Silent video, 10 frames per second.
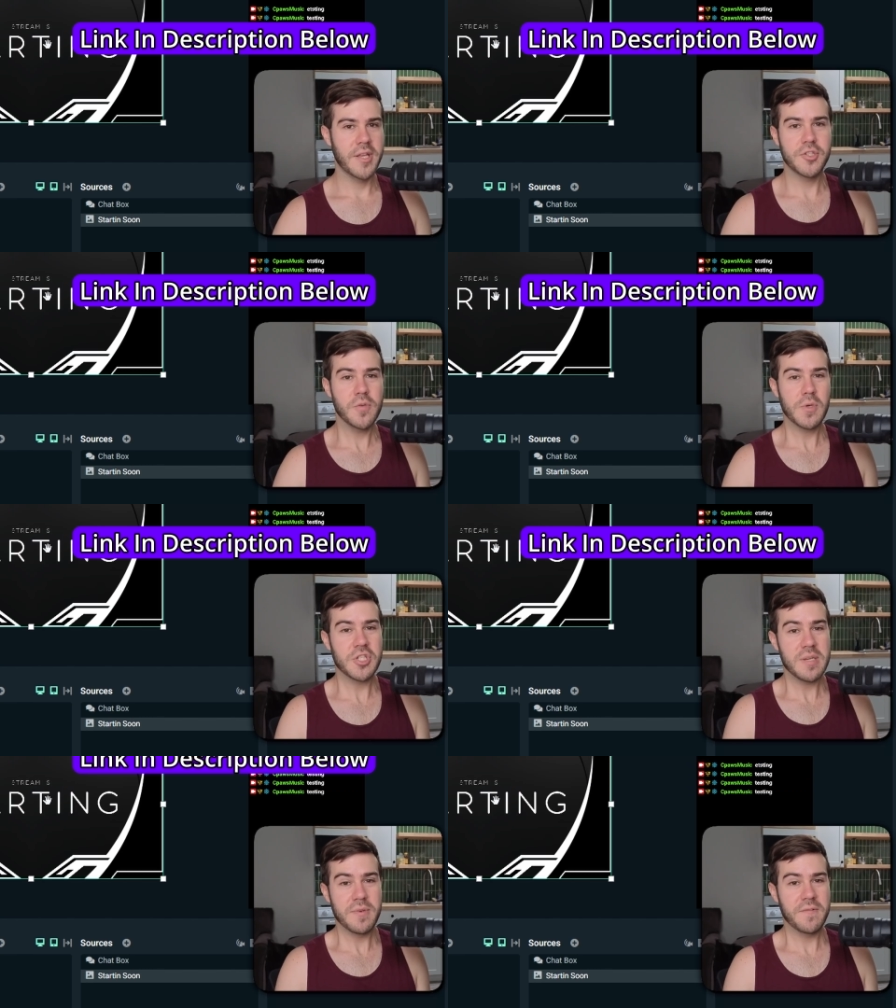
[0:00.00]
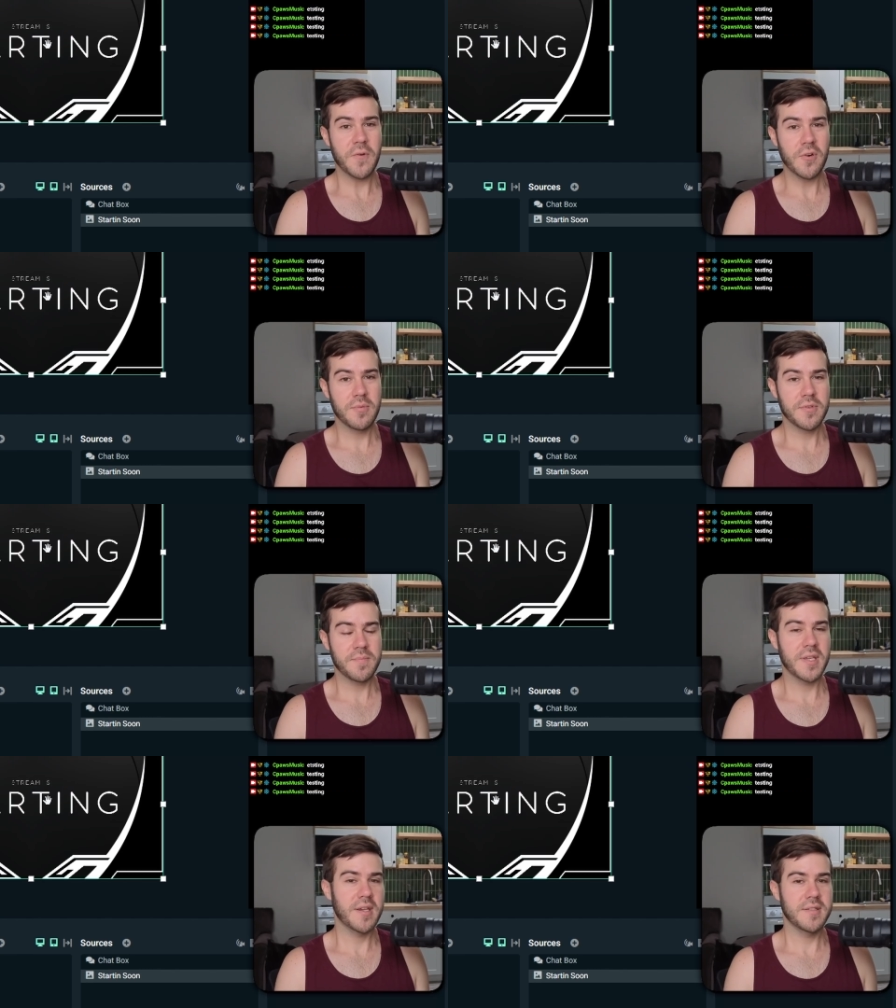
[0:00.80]
super cheap and affordable
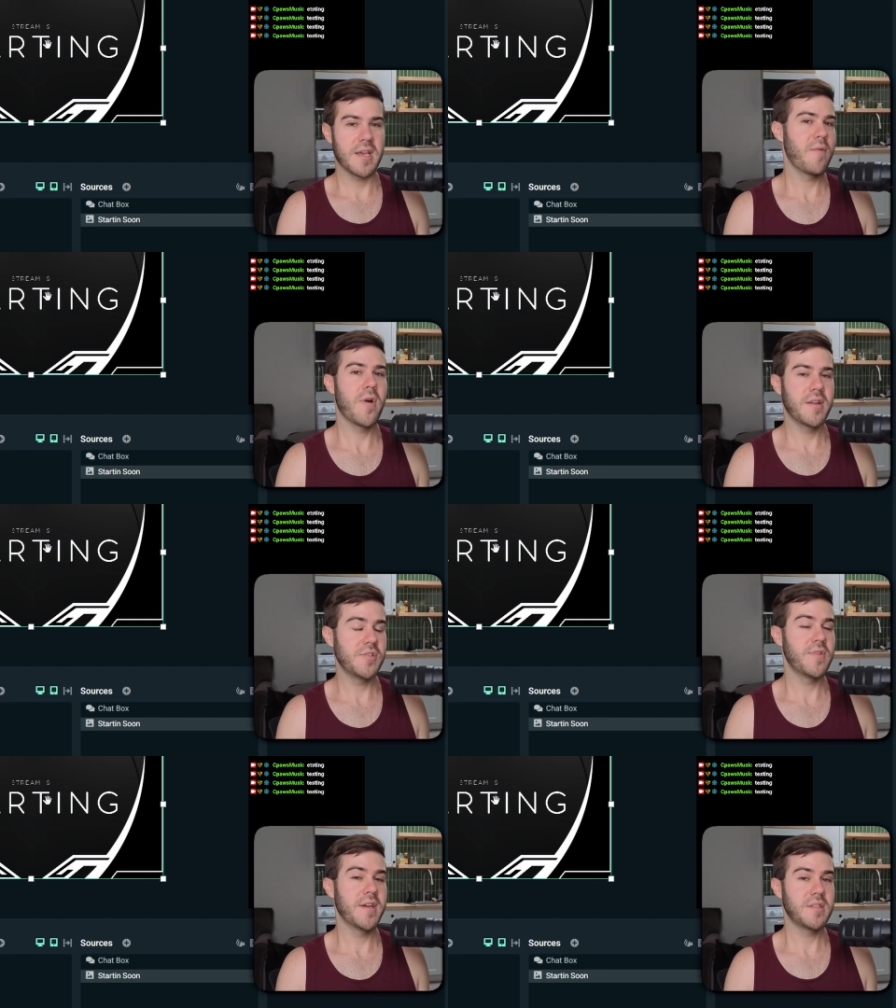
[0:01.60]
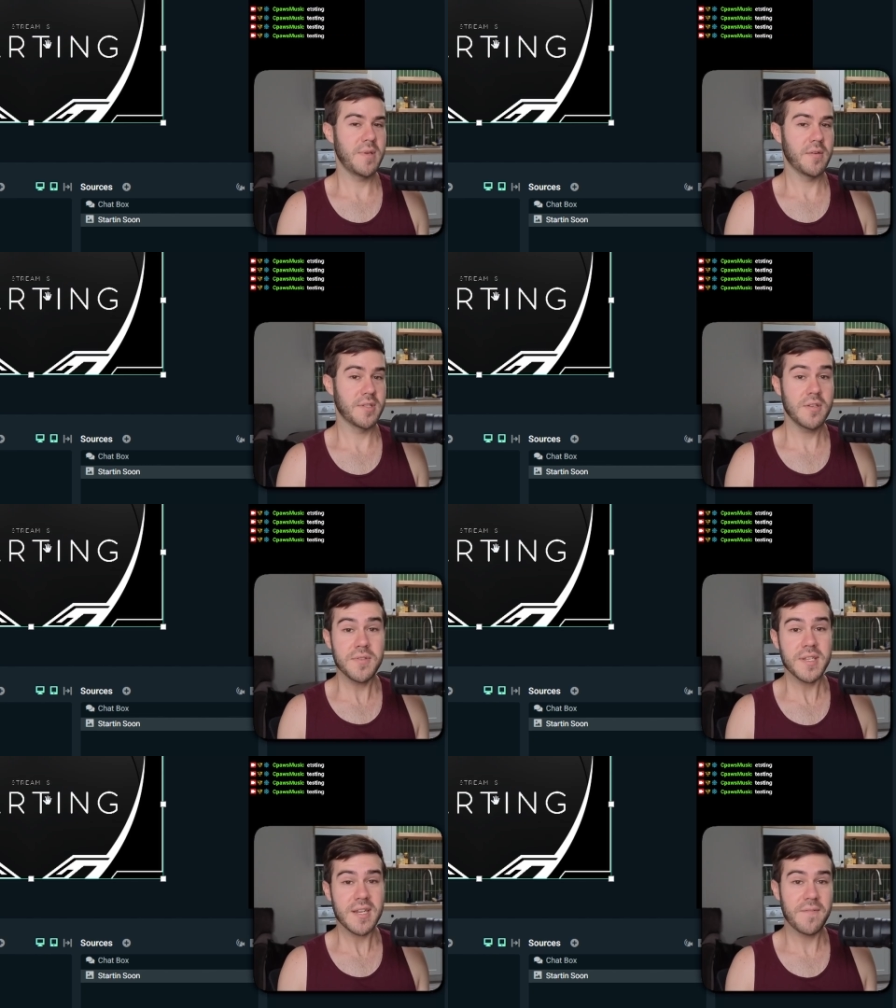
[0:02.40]
because I wanted you guys to be able to
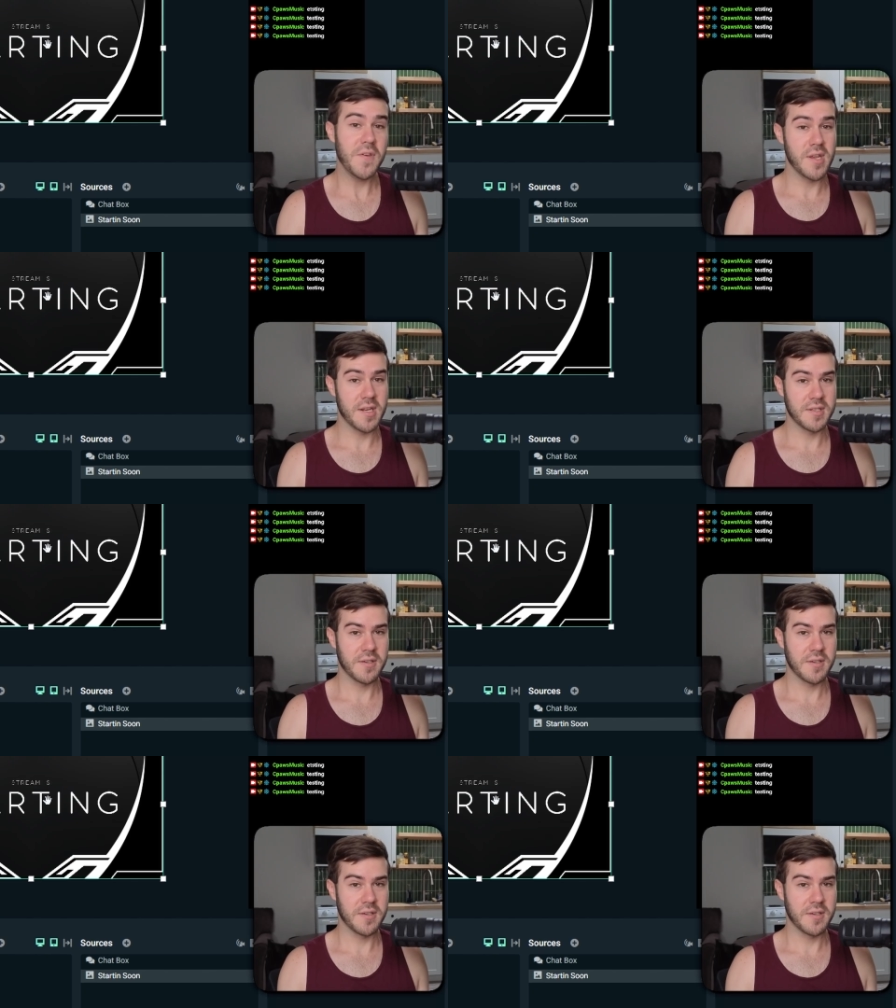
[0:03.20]
use it if you needed to.